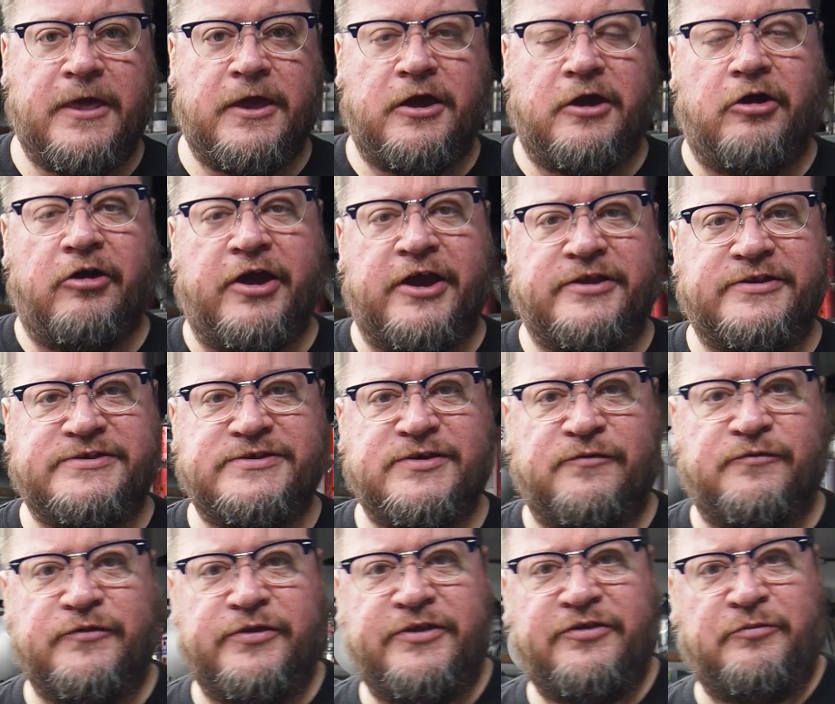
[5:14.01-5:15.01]
All right, so
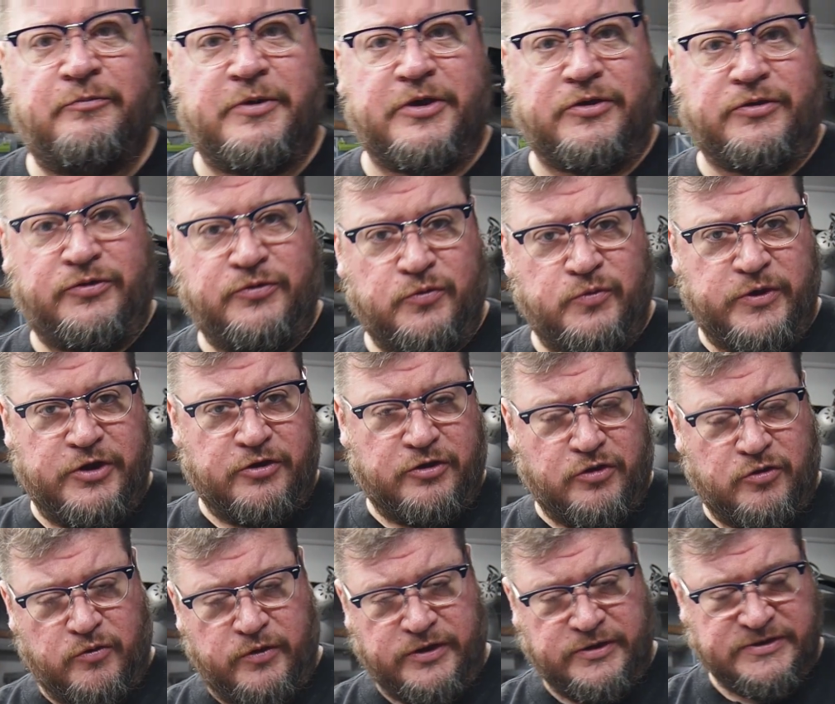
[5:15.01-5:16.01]
for this build, we are
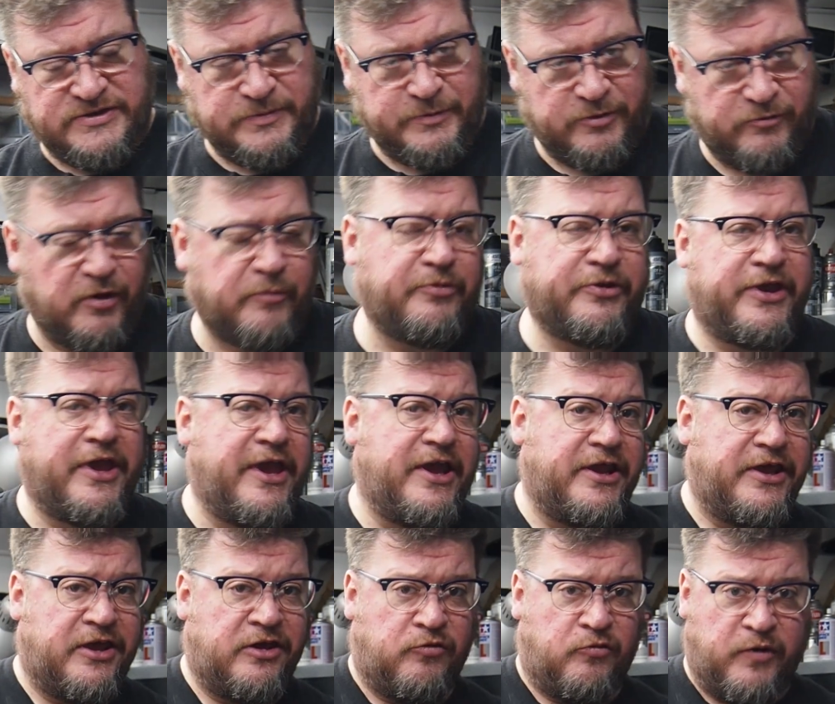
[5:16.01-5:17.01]
going to be
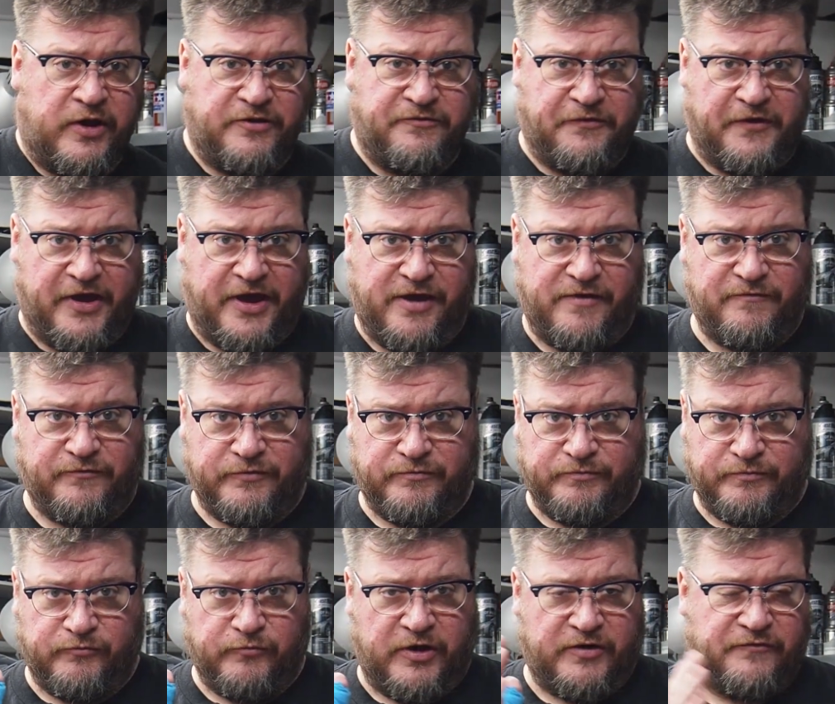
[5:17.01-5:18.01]
replicating Red 5.
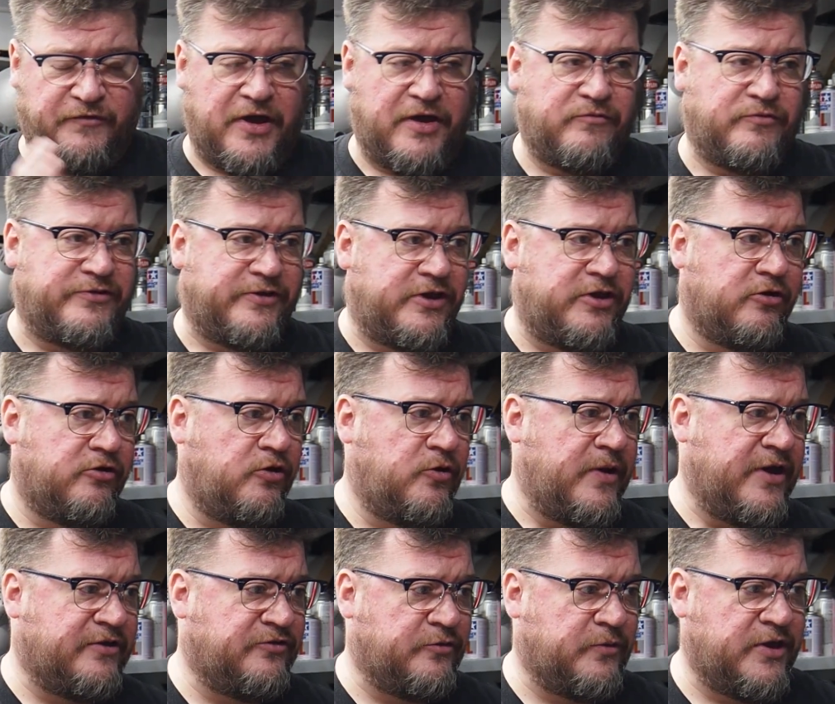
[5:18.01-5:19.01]
Red 5 was a Hero
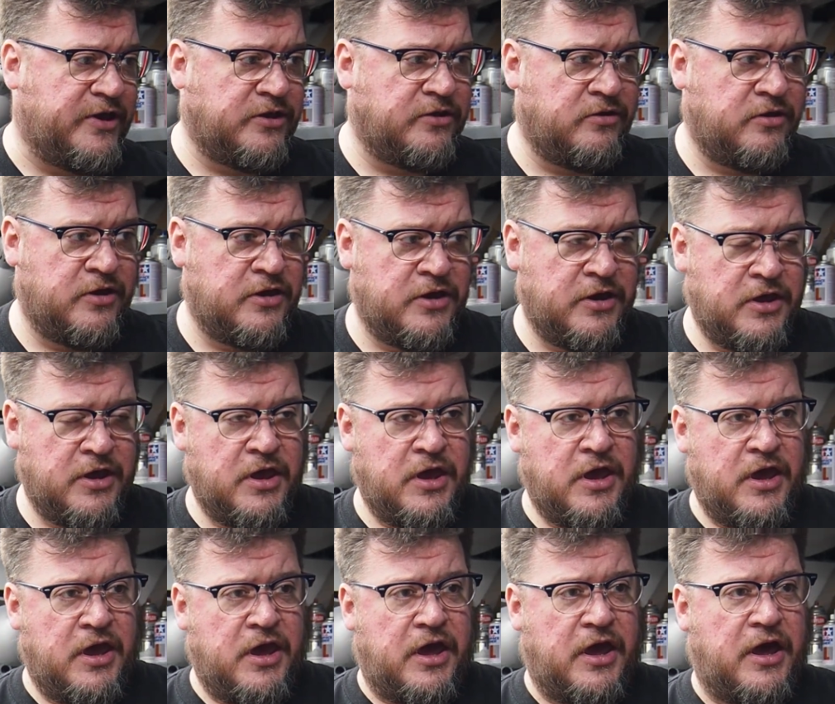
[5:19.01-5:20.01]
X-Wing,
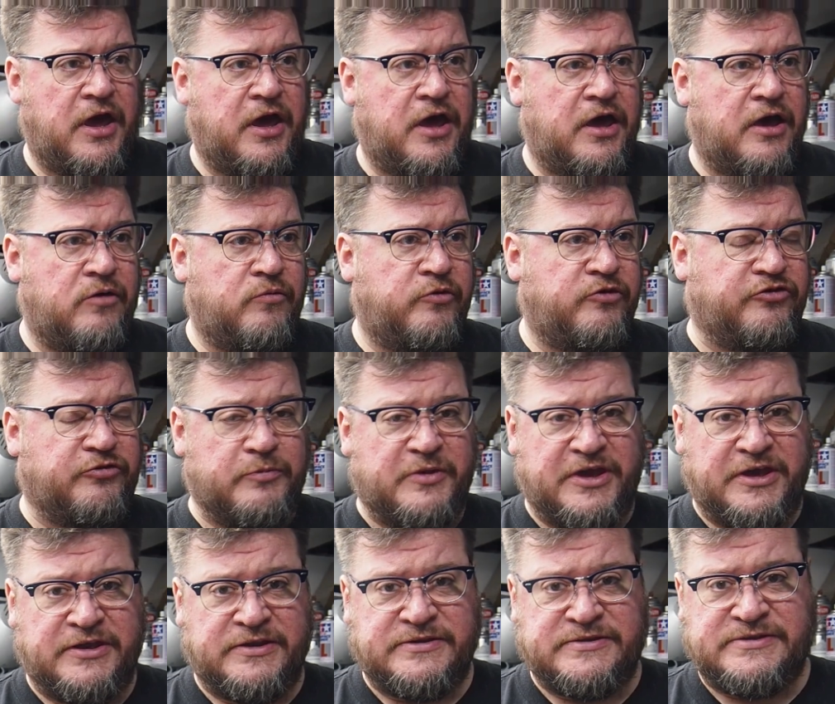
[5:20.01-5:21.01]
which
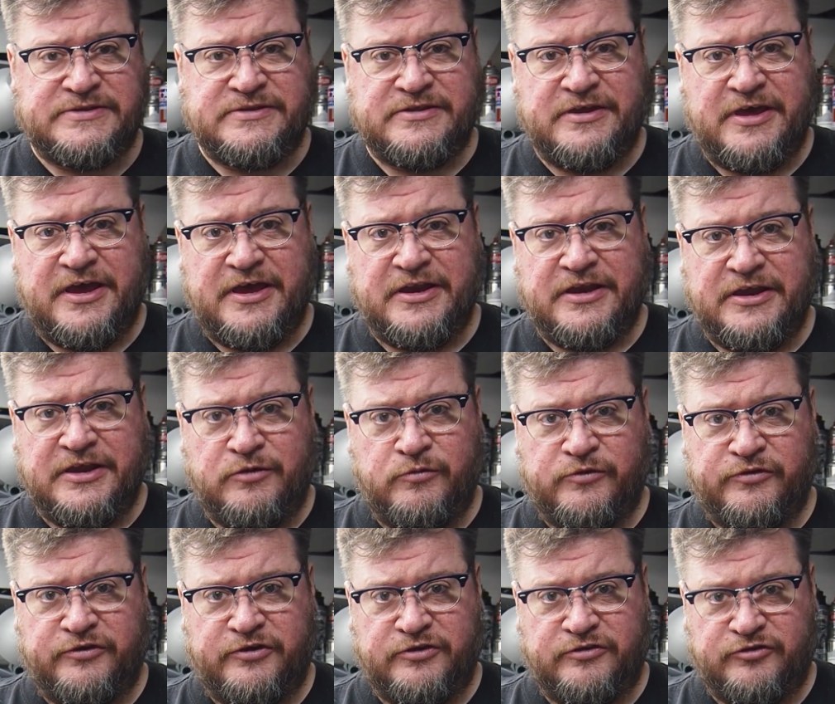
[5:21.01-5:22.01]
means that it
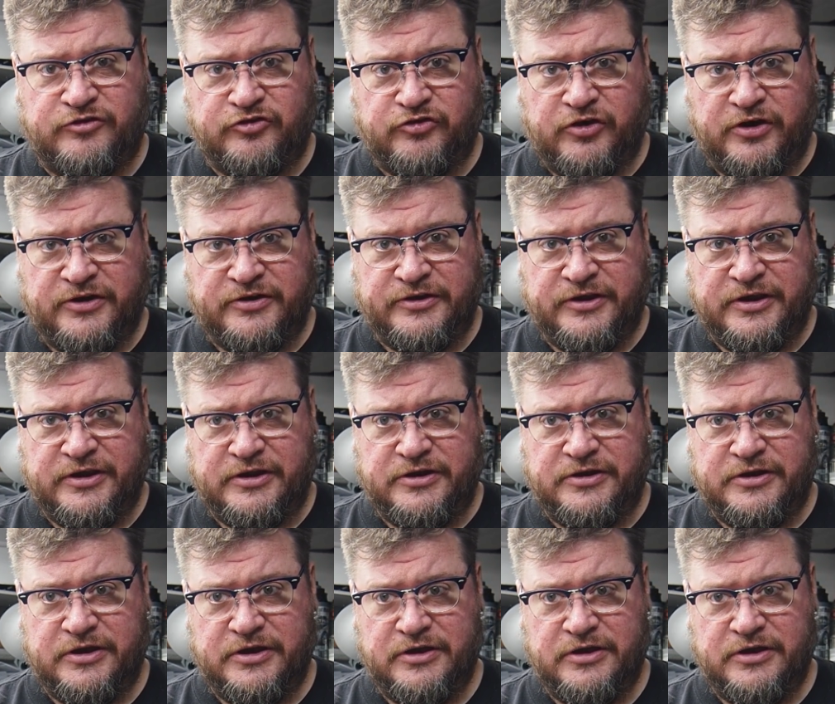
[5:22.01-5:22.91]
was constructed